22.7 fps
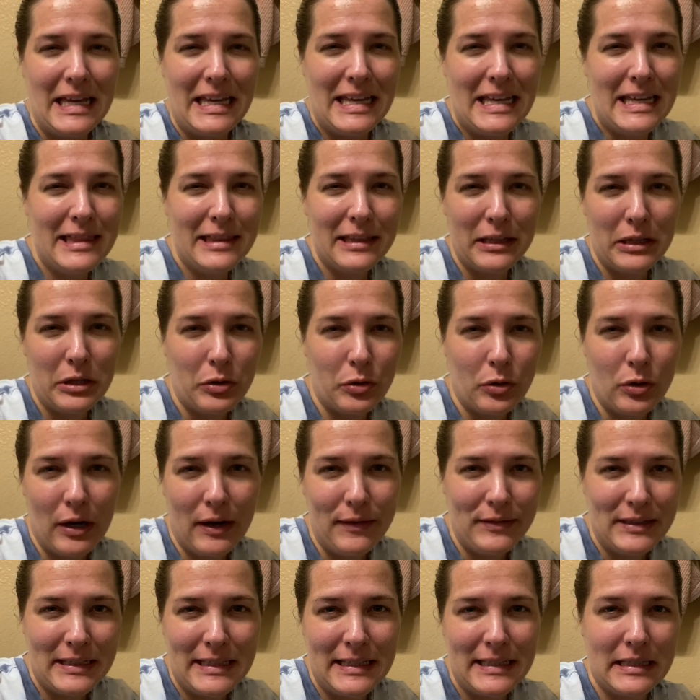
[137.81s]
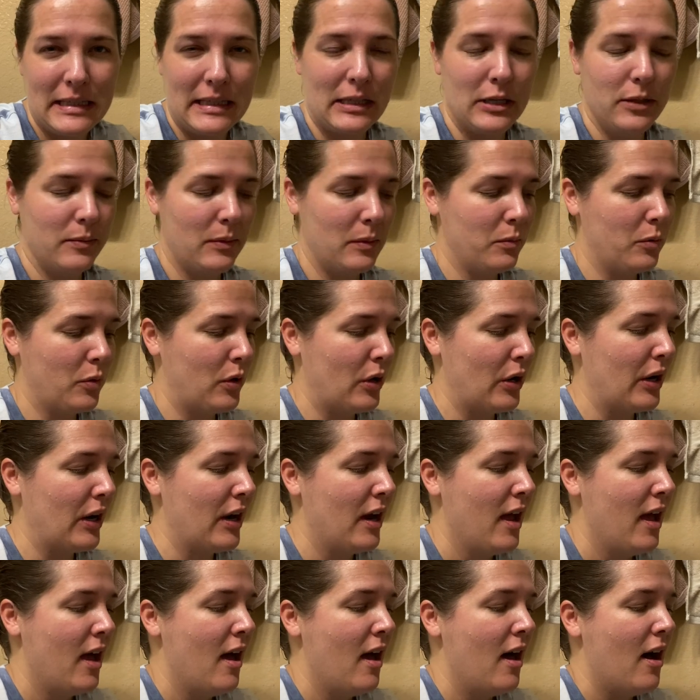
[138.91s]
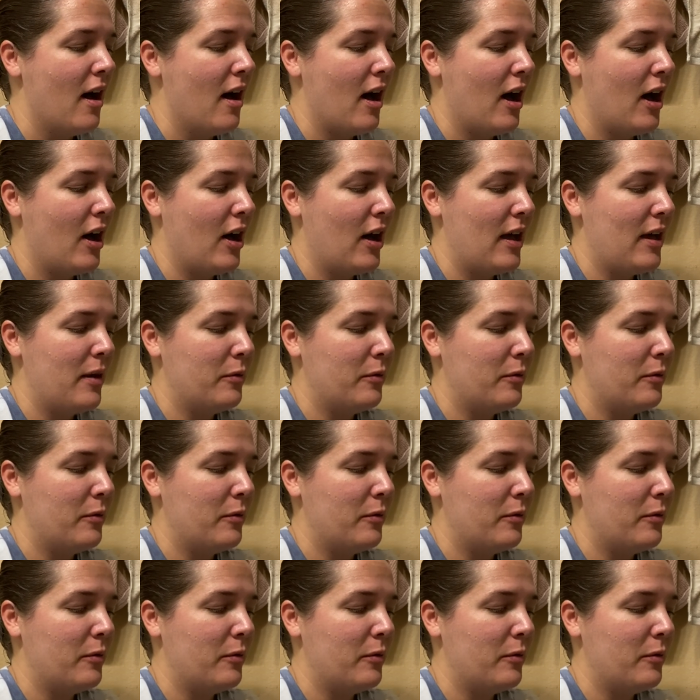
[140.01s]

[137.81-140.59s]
in the little crevices a little bit more. I